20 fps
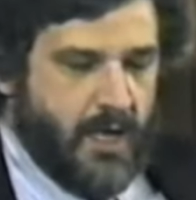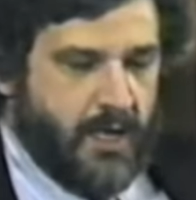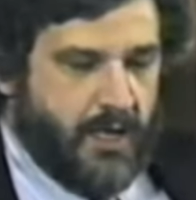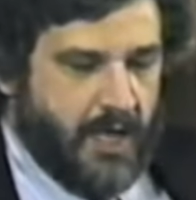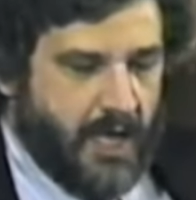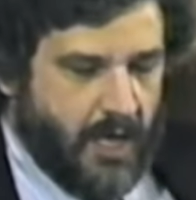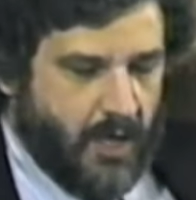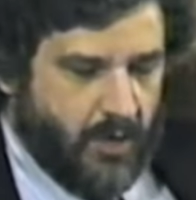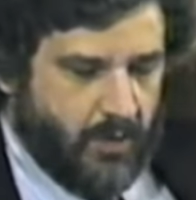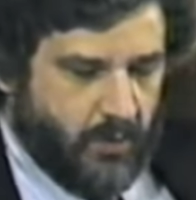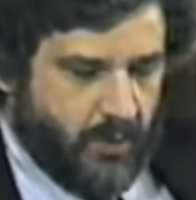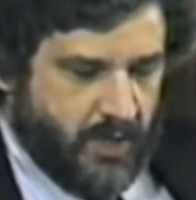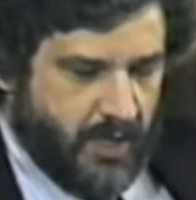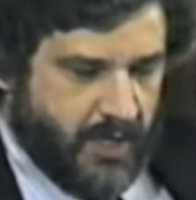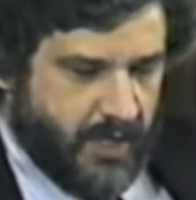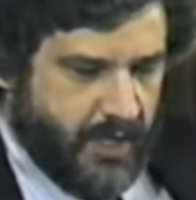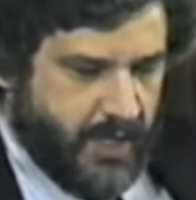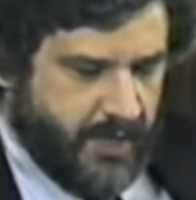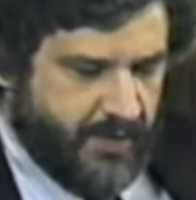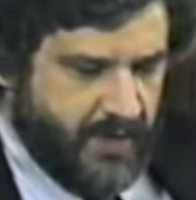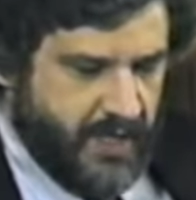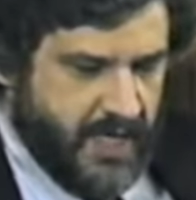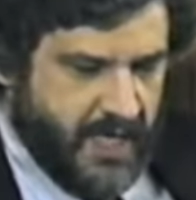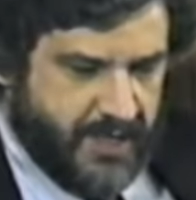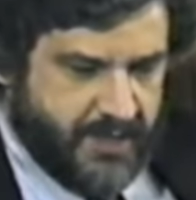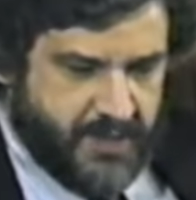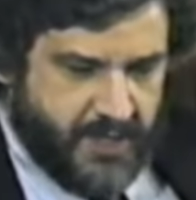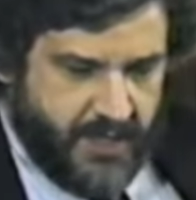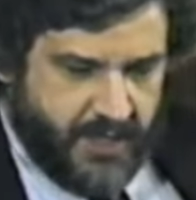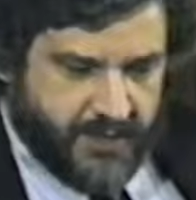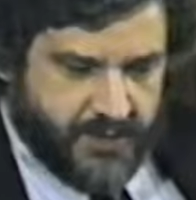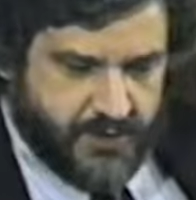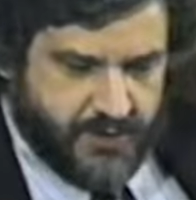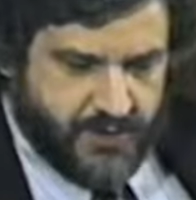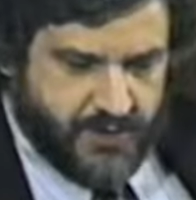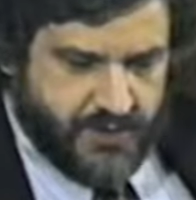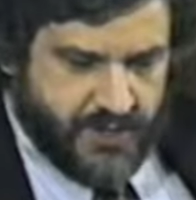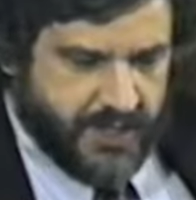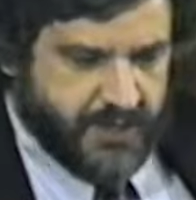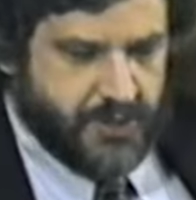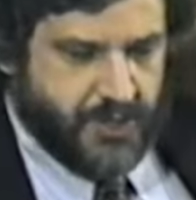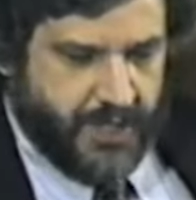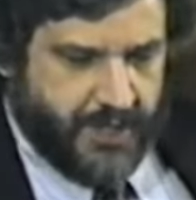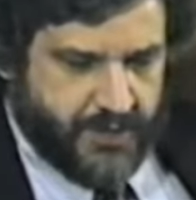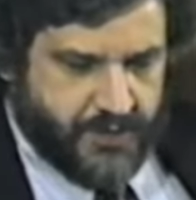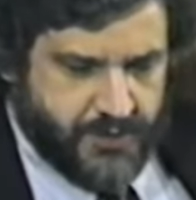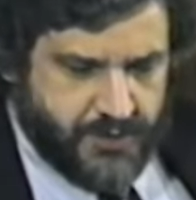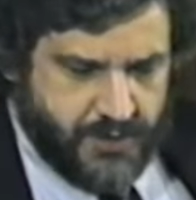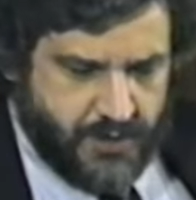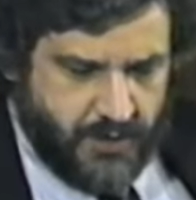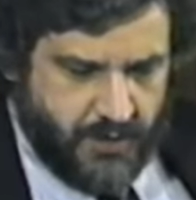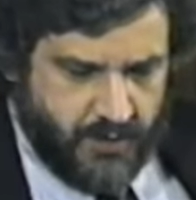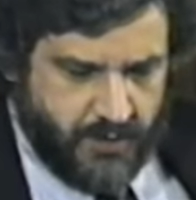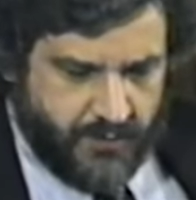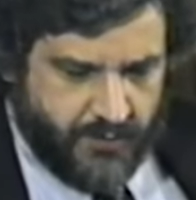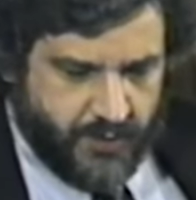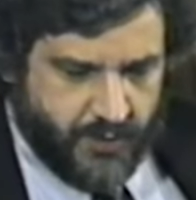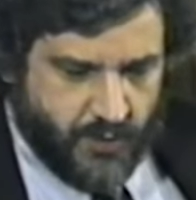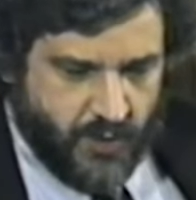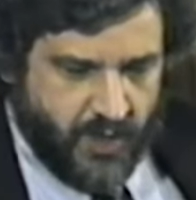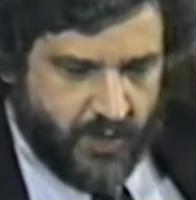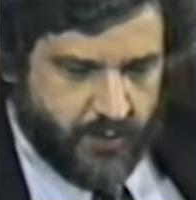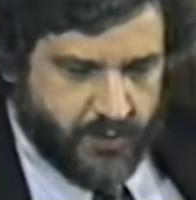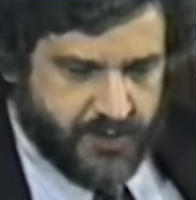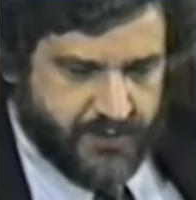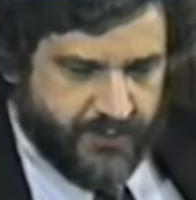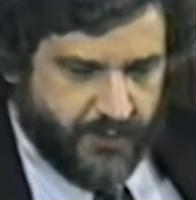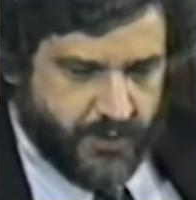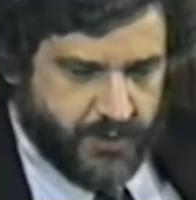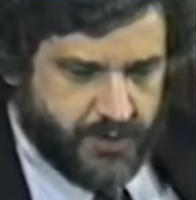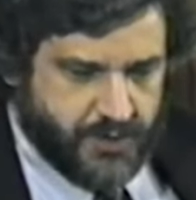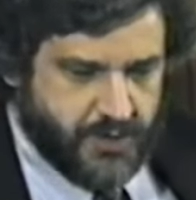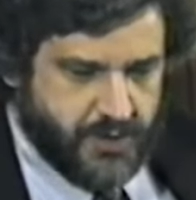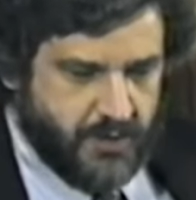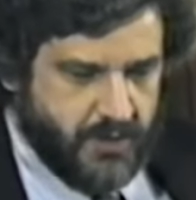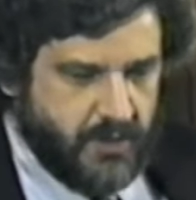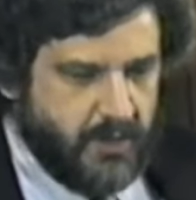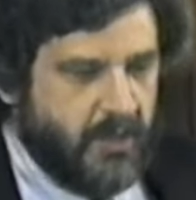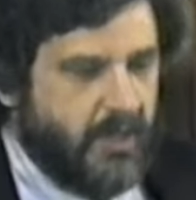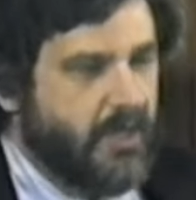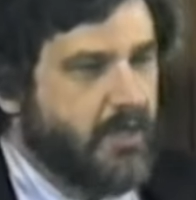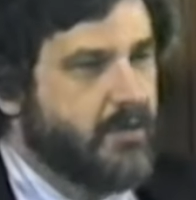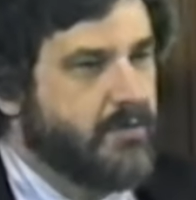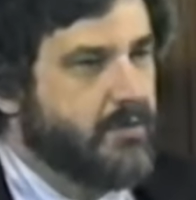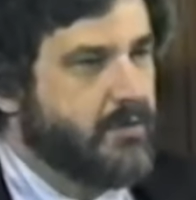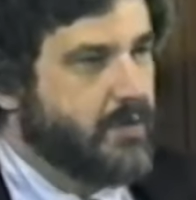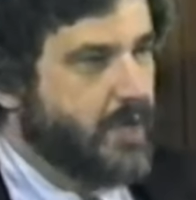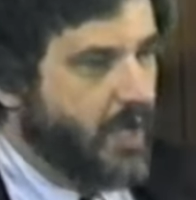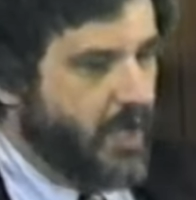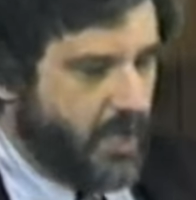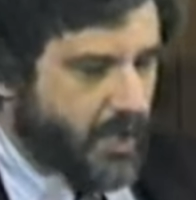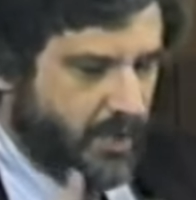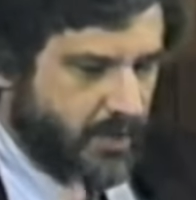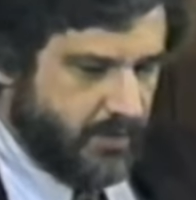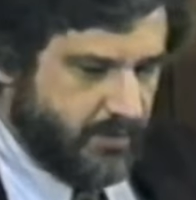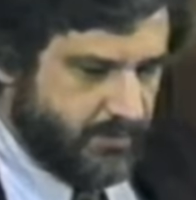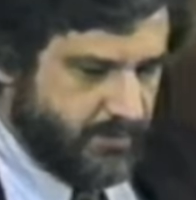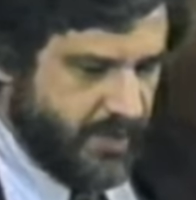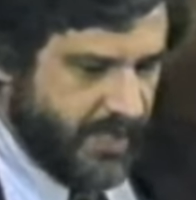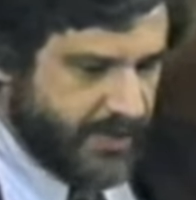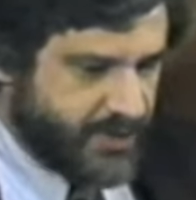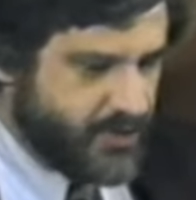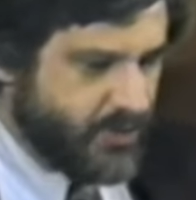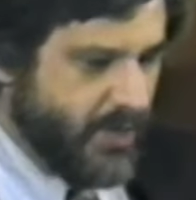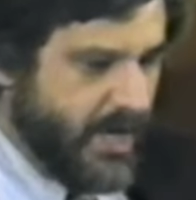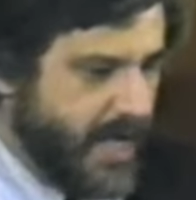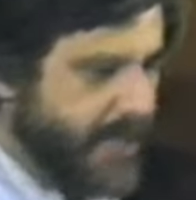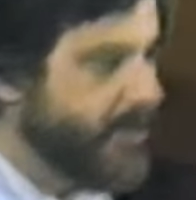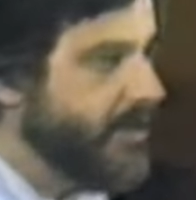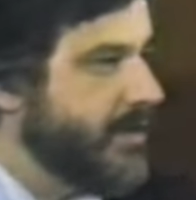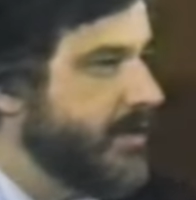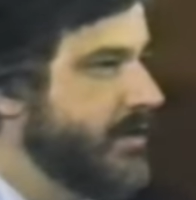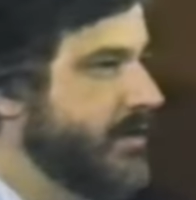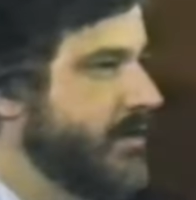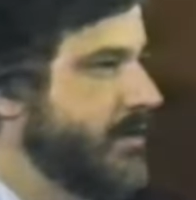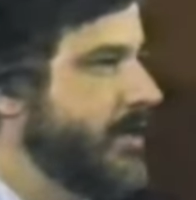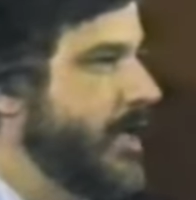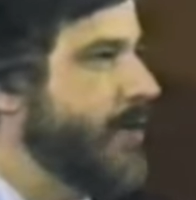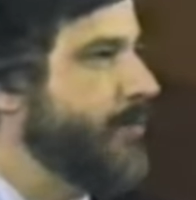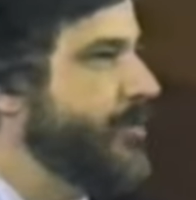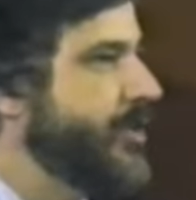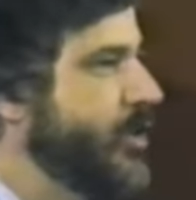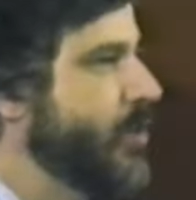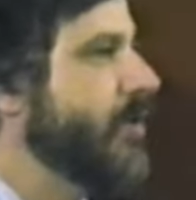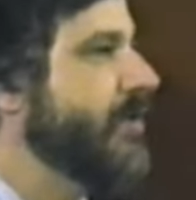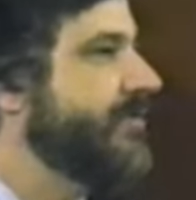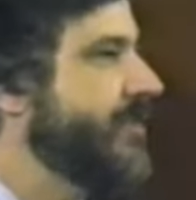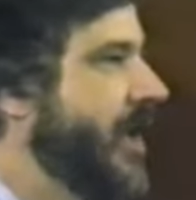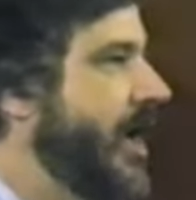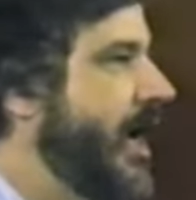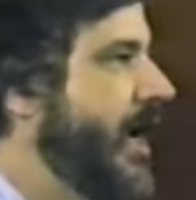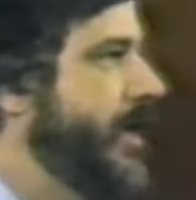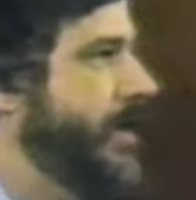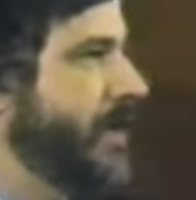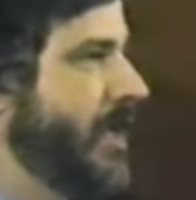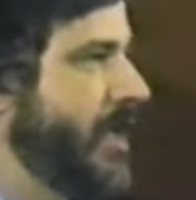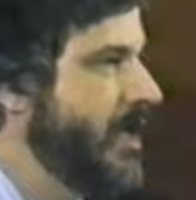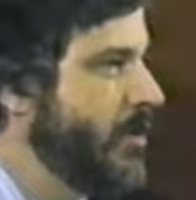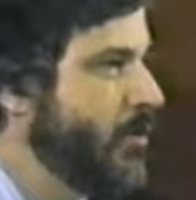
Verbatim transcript: Now, uh, in the 1860s, the drug was first uh, extracted and purified.